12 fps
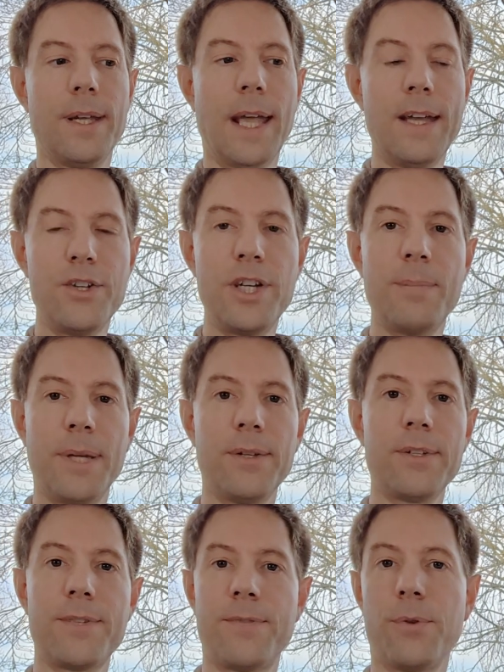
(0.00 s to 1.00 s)
energy
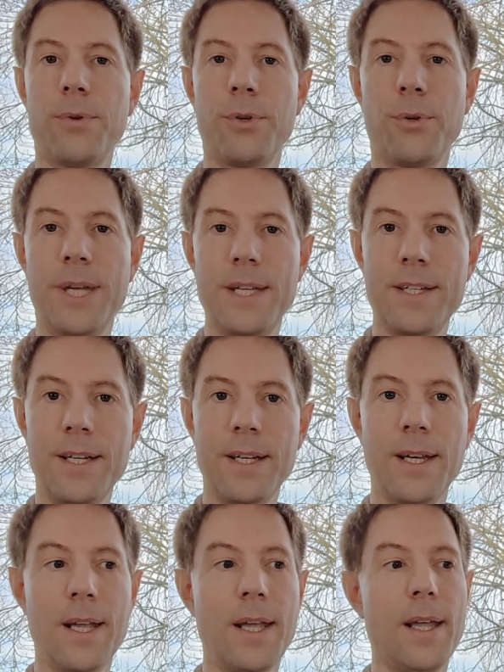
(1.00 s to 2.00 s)
bills for your
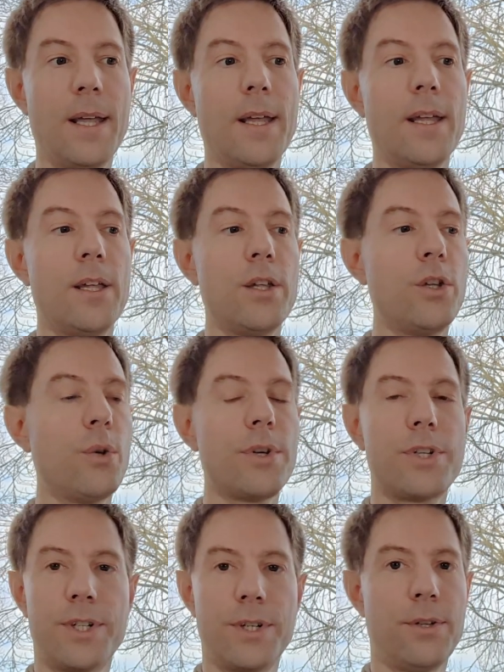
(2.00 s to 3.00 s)
heating. You
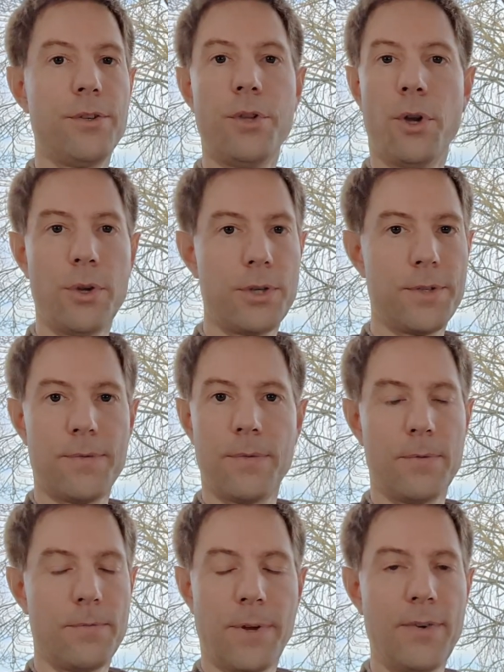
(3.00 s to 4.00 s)
are still not
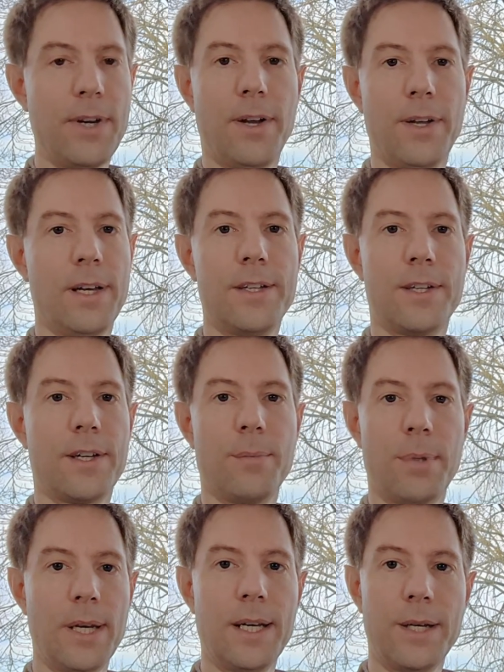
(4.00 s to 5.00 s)
very likely to
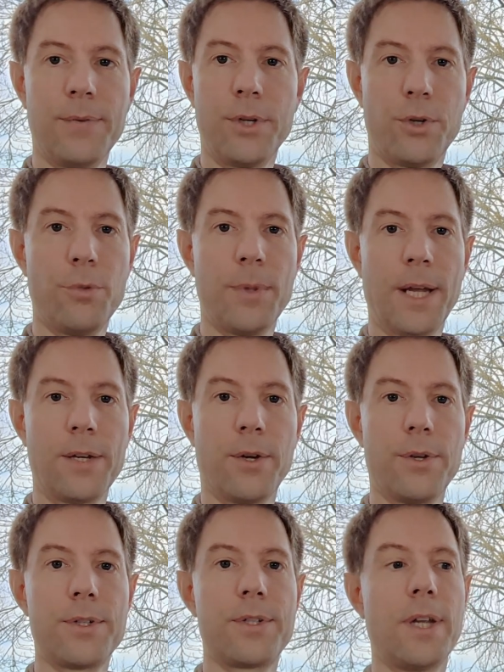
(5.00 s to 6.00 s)
completely recoup that
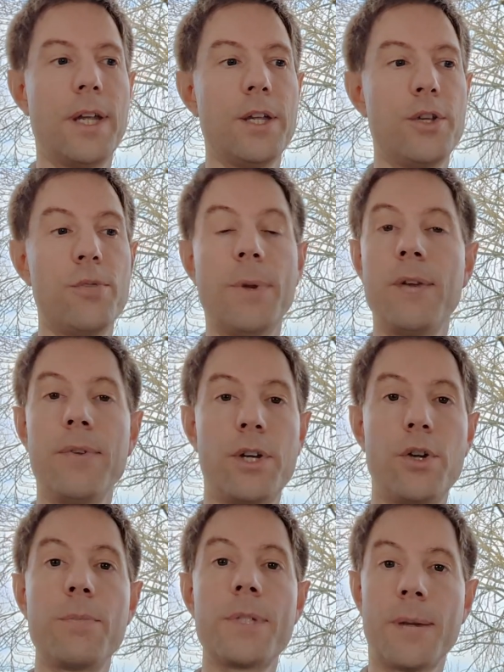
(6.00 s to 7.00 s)
cost. You may
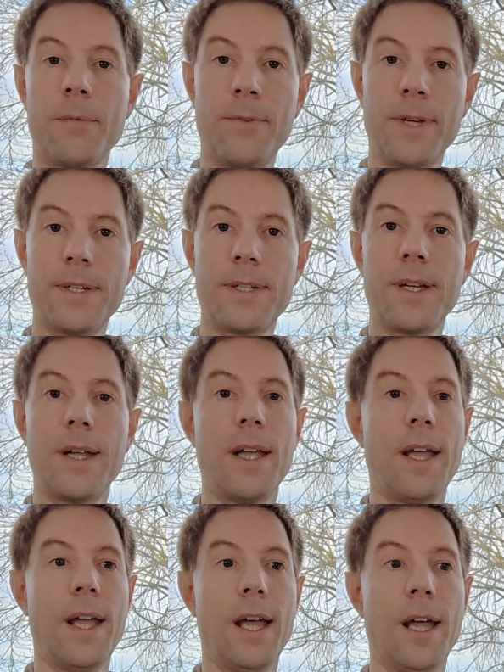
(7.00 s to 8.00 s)
recoup some of it,
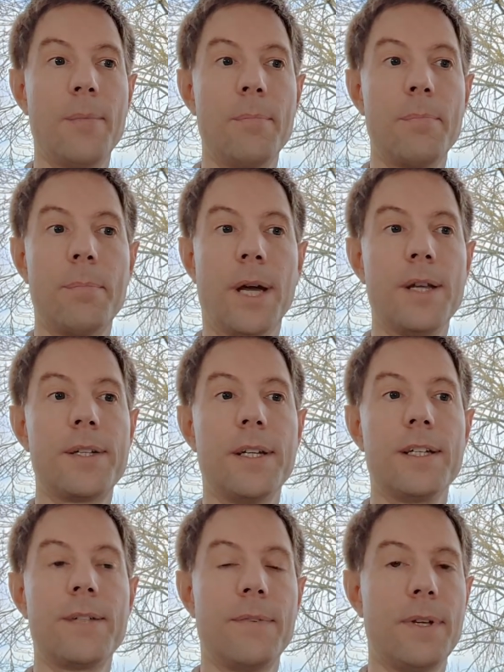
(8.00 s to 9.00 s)
but
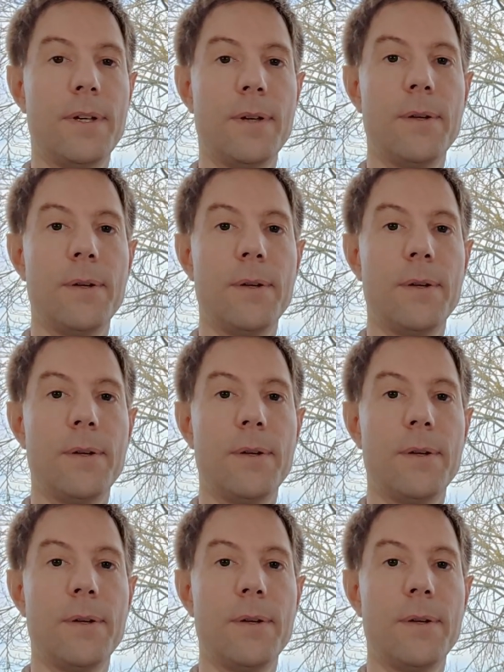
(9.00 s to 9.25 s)
it's